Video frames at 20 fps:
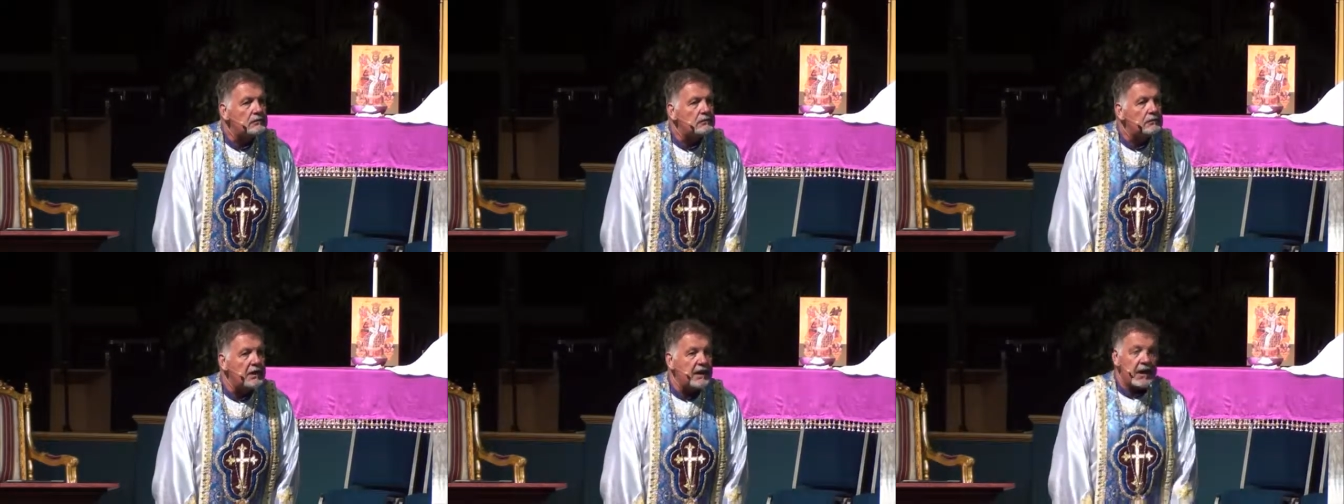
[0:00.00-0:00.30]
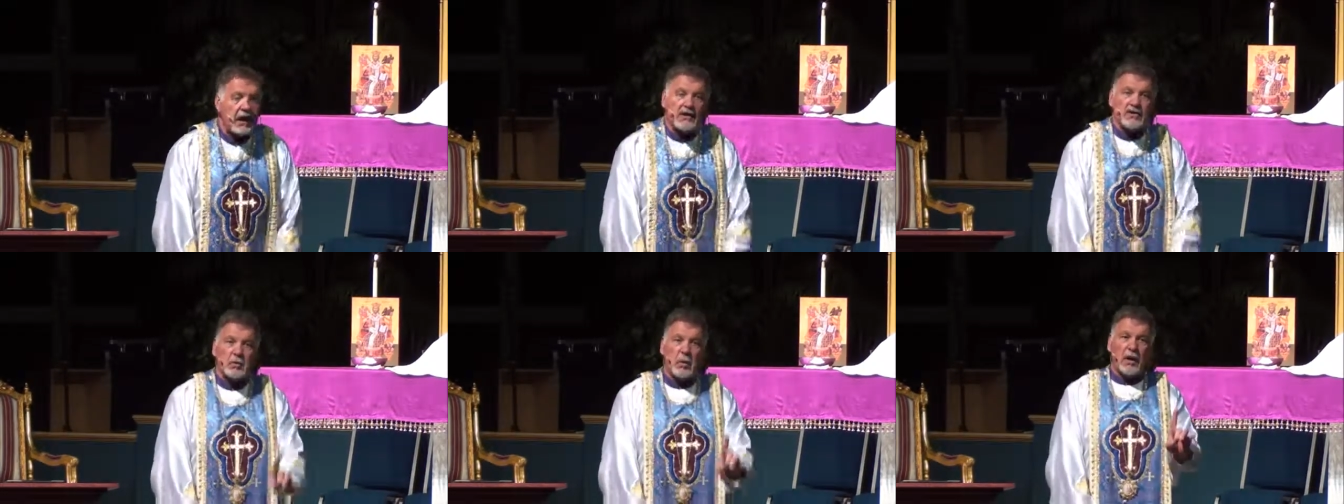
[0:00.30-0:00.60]

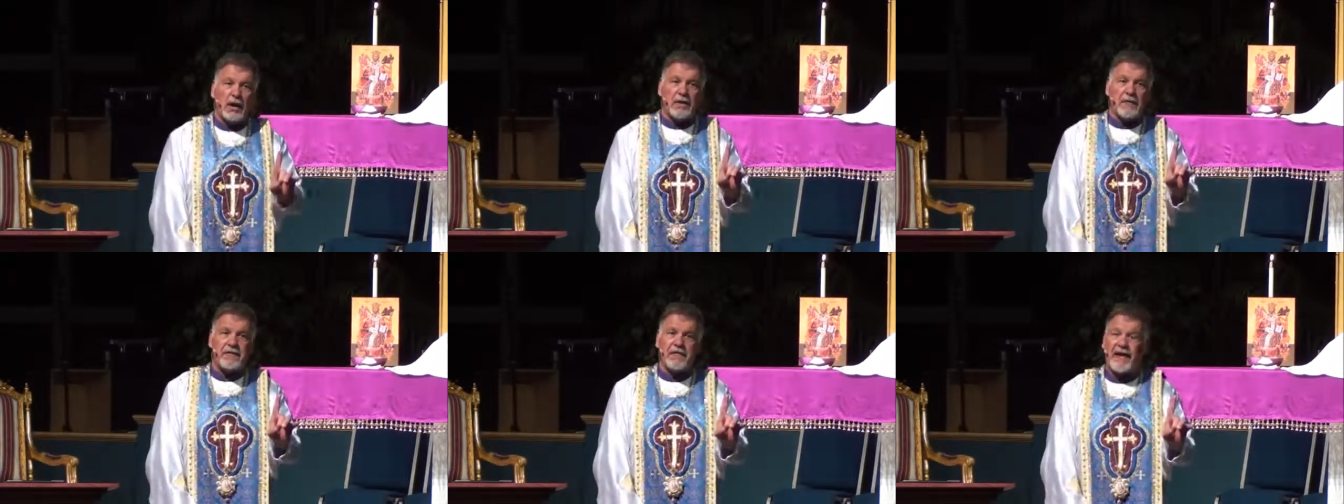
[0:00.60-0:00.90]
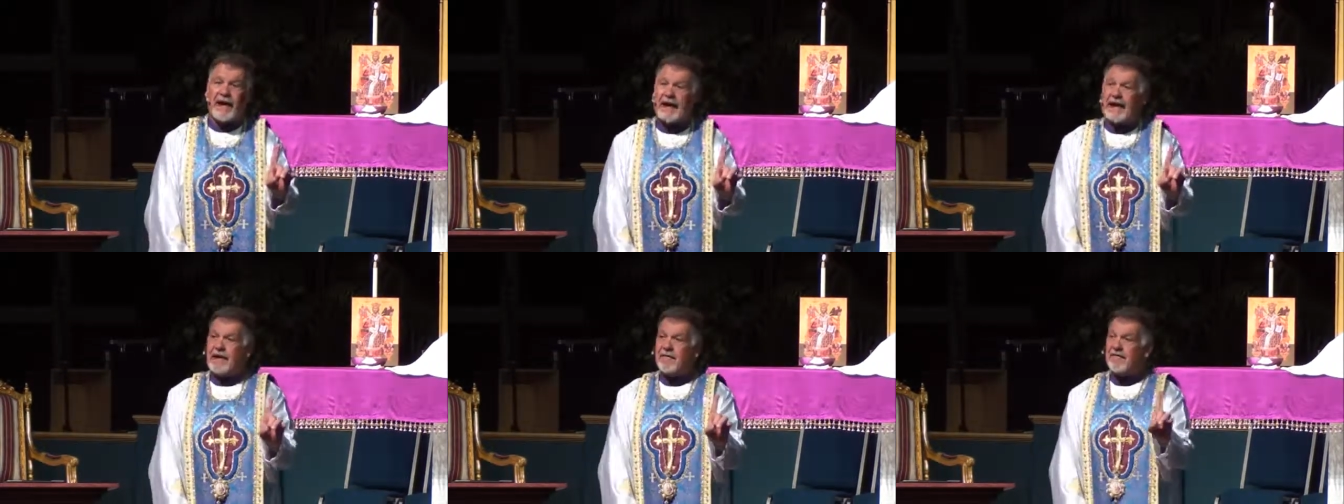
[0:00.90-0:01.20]
Because we're
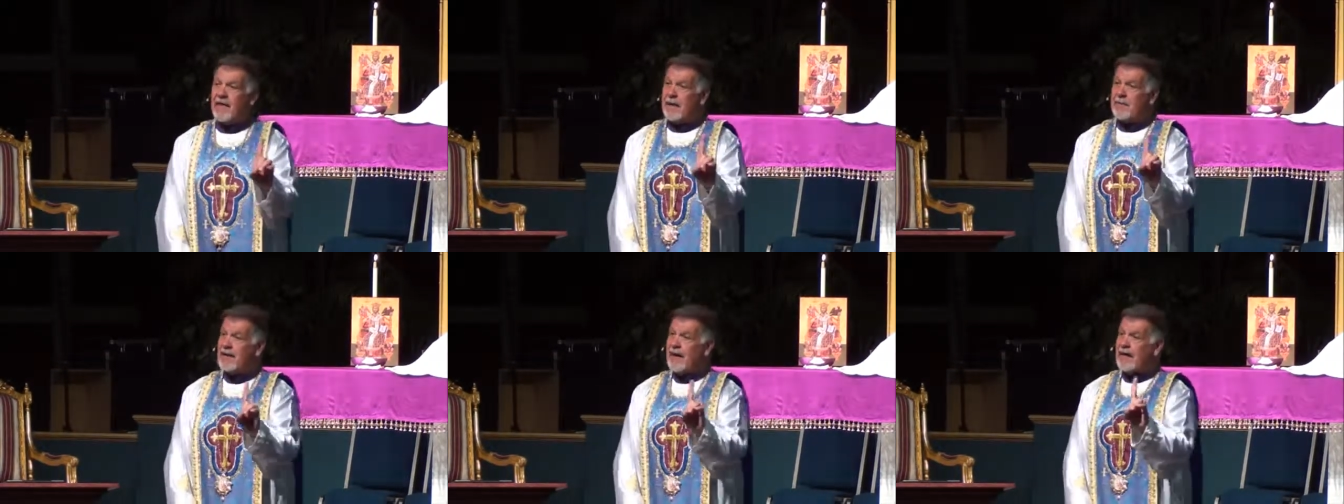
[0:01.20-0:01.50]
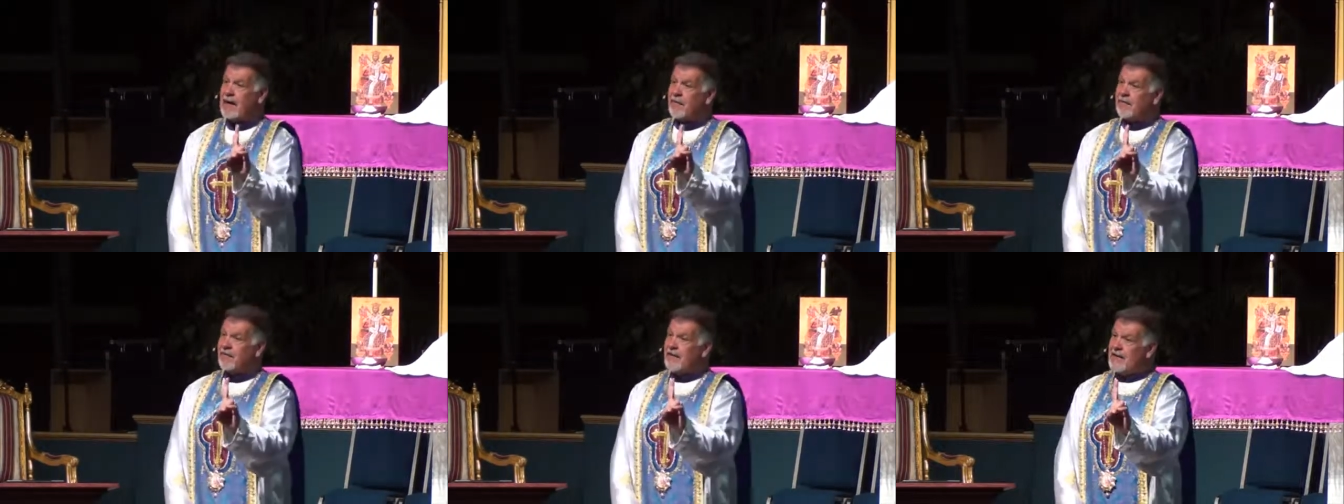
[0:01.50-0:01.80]
afraid if I
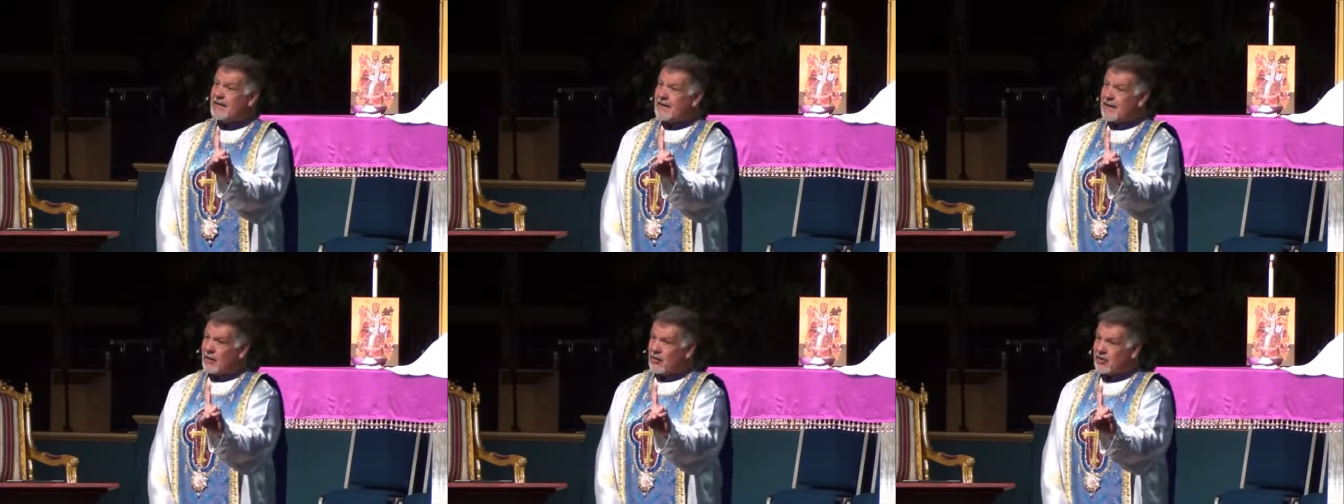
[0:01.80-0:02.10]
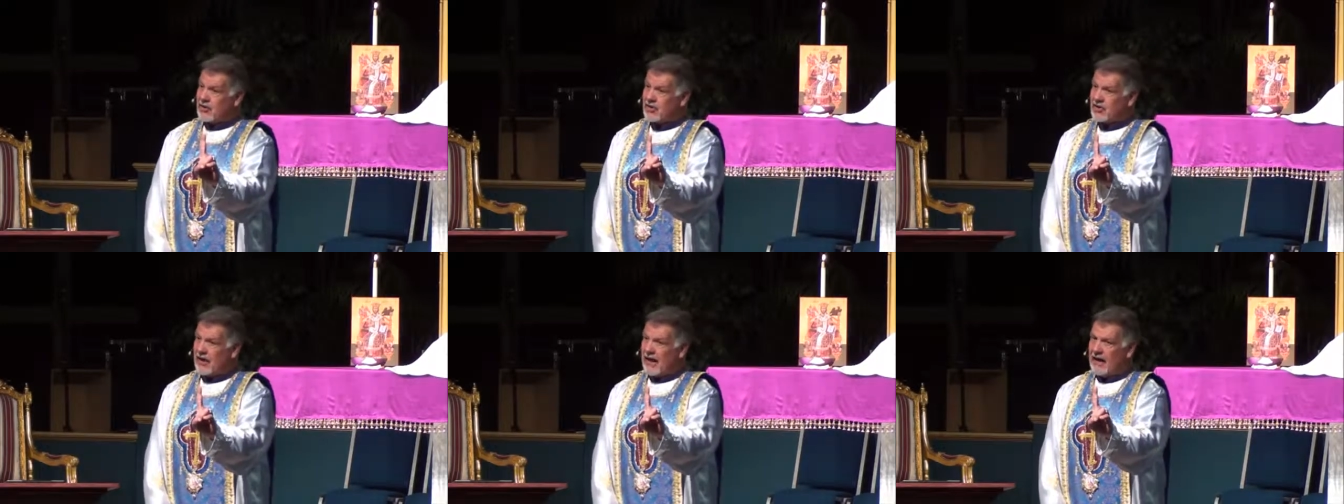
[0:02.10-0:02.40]
make a
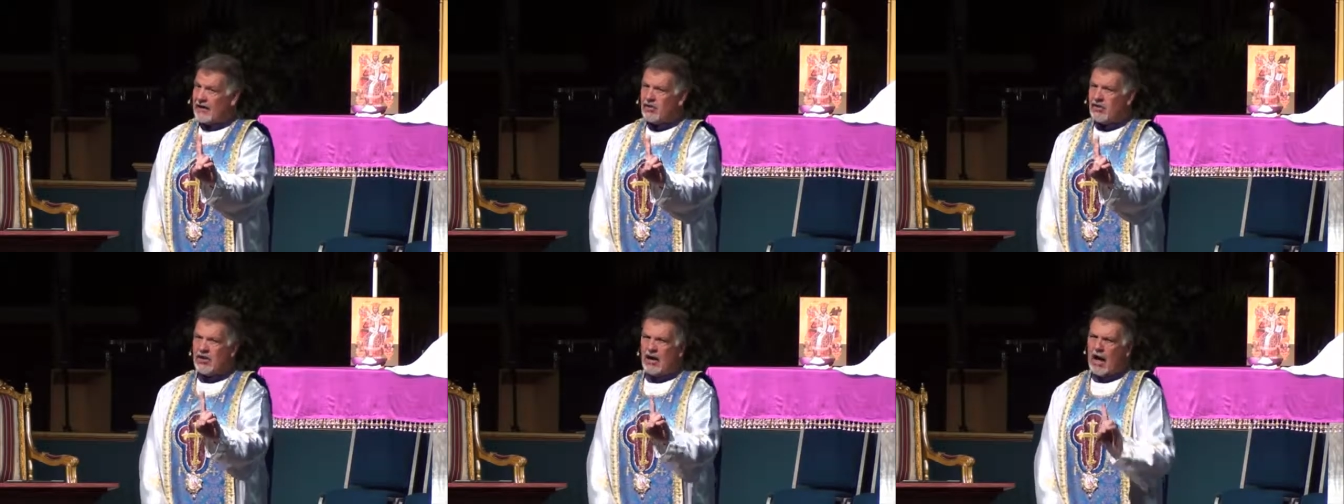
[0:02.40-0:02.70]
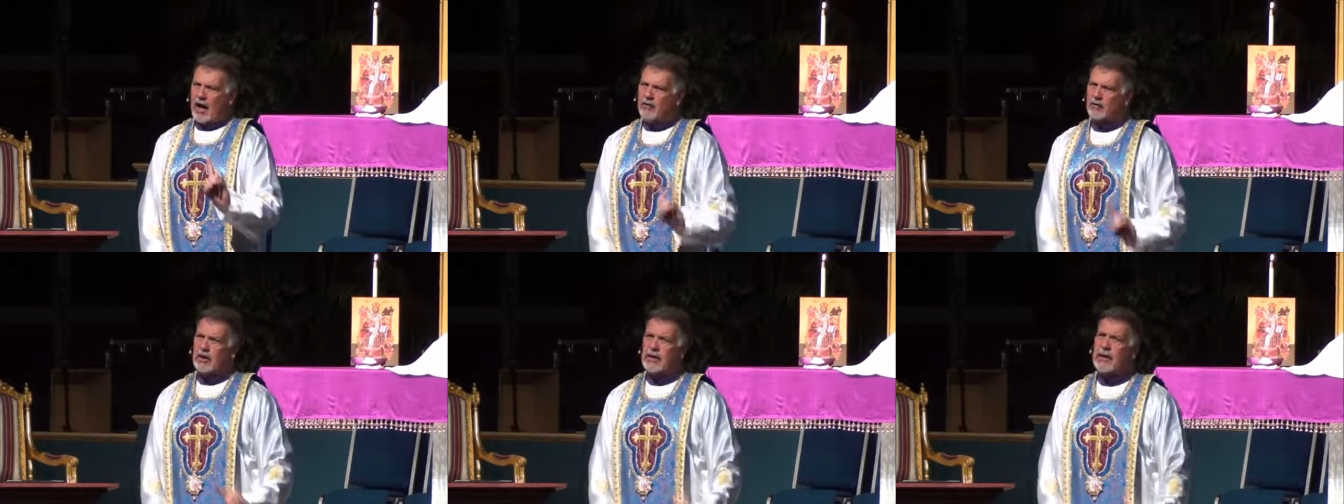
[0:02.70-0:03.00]
physical change,
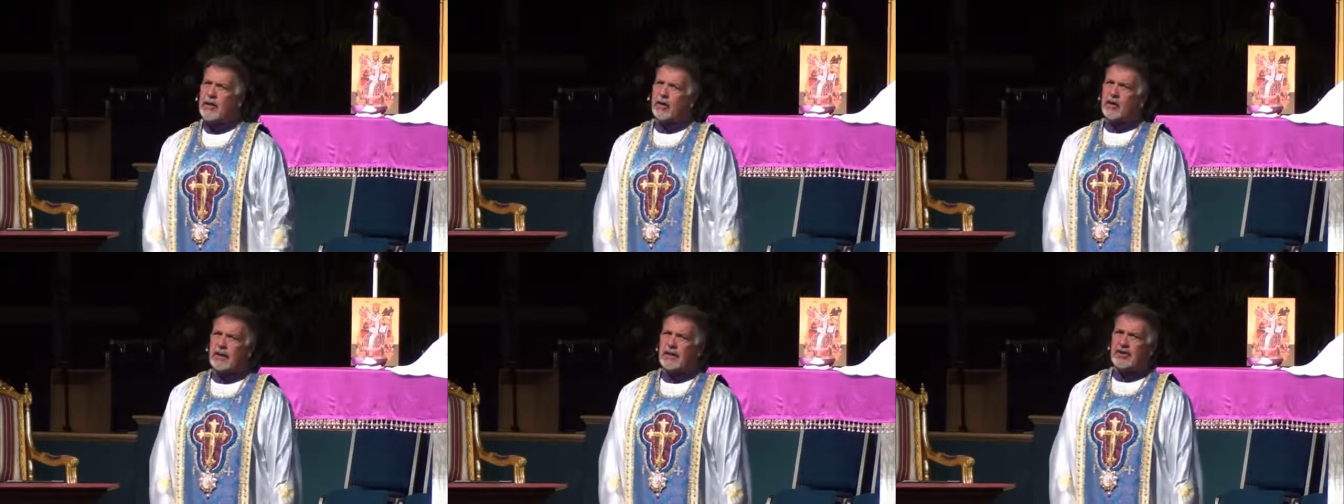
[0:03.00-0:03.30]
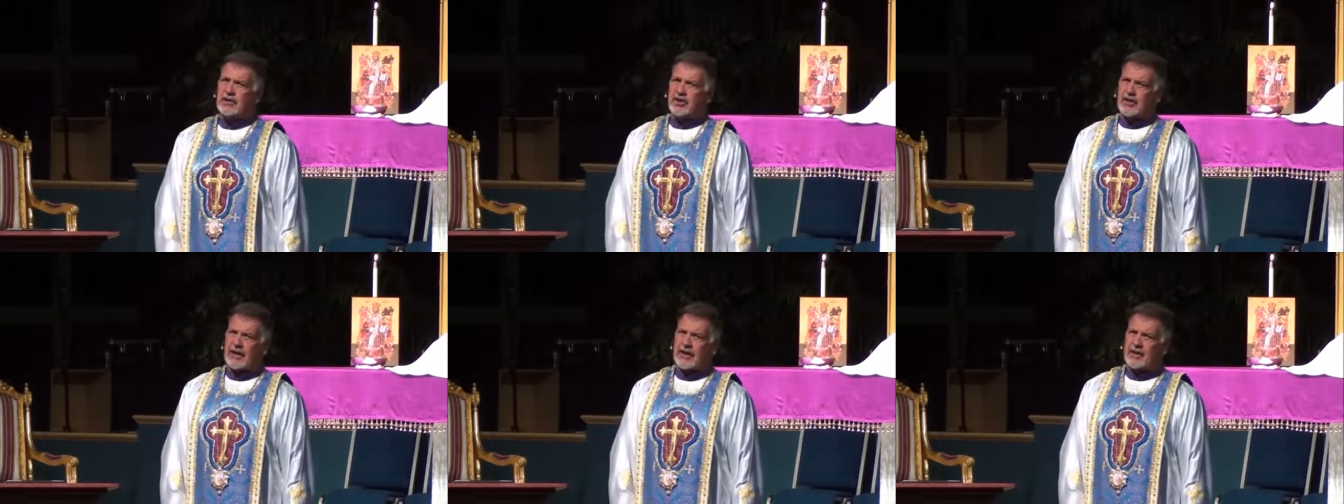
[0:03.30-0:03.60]
I'm
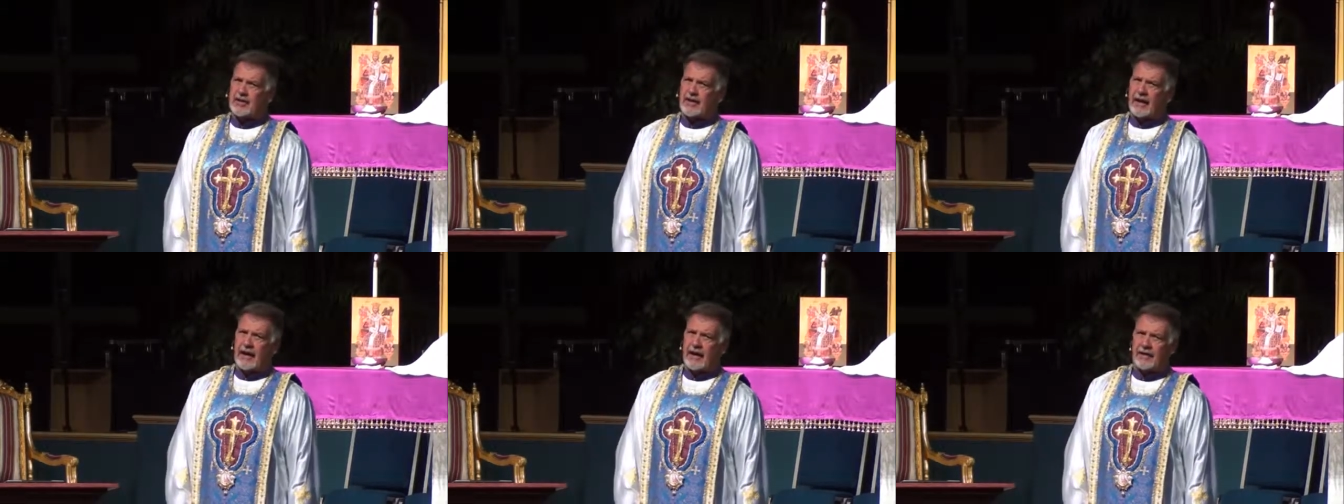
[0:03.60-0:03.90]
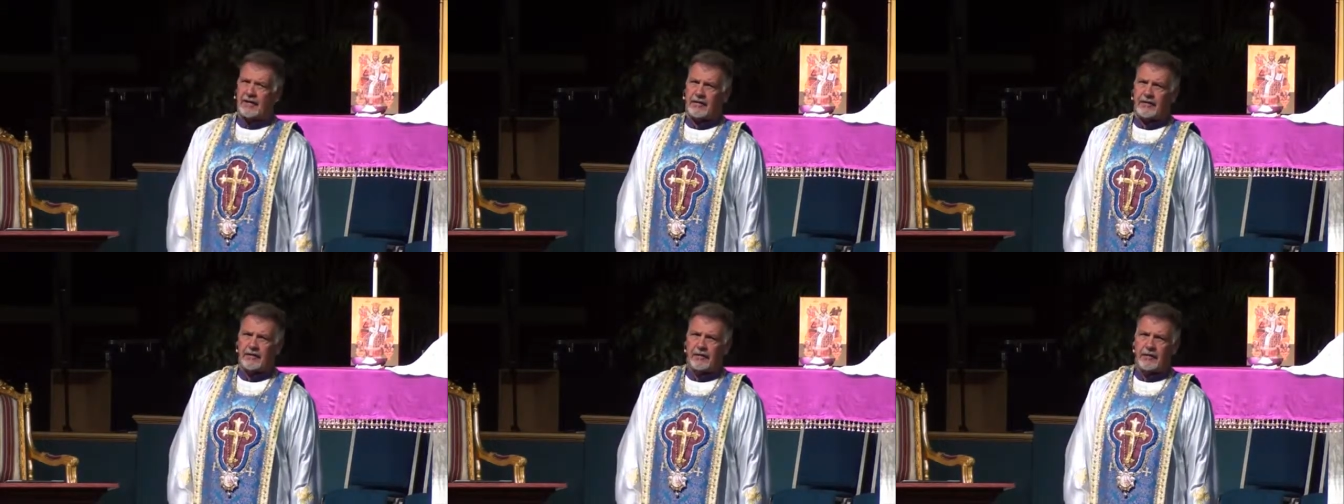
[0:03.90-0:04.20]
legalistic then.